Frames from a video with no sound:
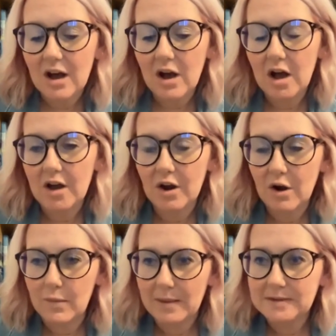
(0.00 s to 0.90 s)
on
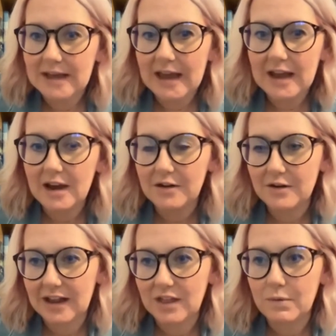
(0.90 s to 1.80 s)
our website
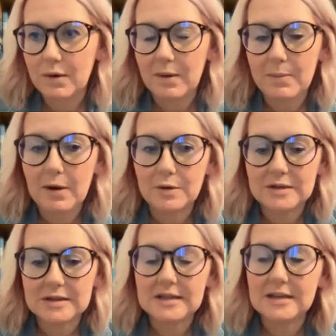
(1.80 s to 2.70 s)
underneath where we
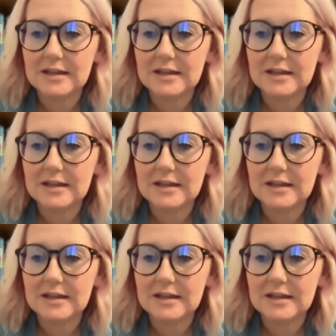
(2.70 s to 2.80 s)
post